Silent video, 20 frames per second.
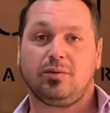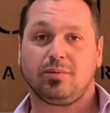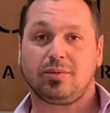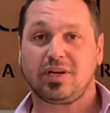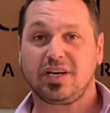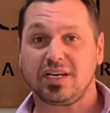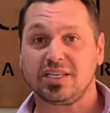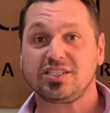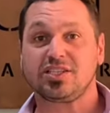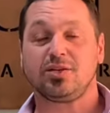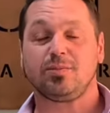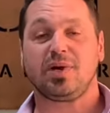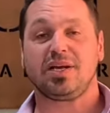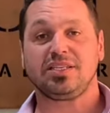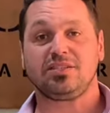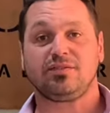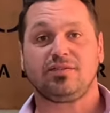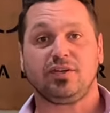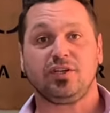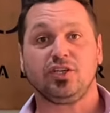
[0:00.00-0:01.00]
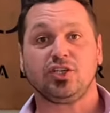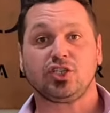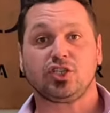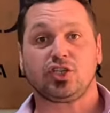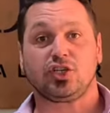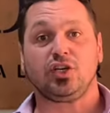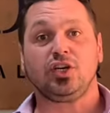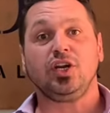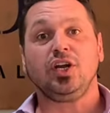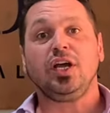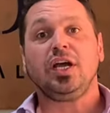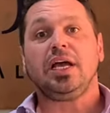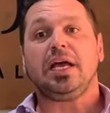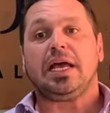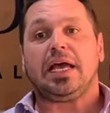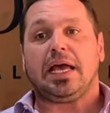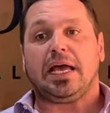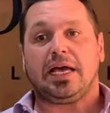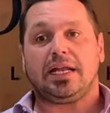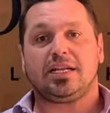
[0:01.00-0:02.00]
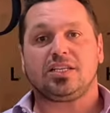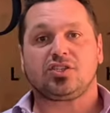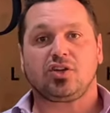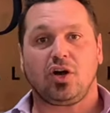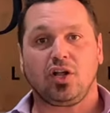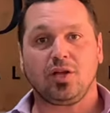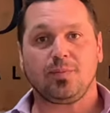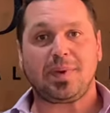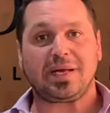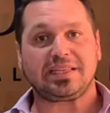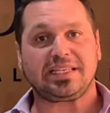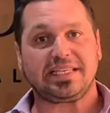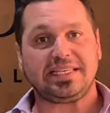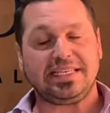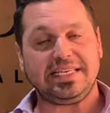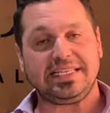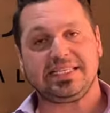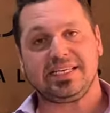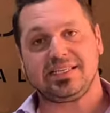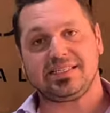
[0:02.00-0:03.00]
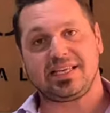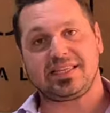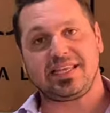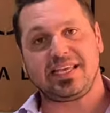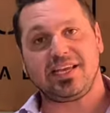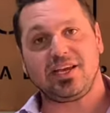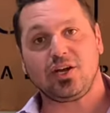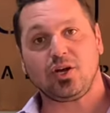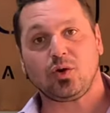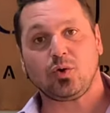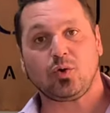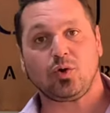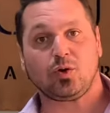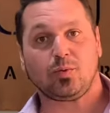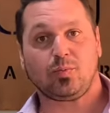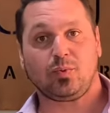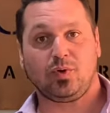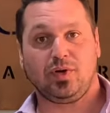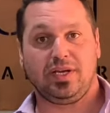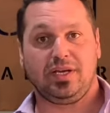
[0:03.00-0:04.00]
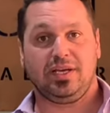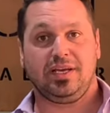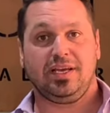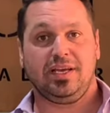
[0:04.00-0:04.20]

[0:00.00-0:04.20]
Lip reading: customized furniture, and it's all about the details that they incorporate.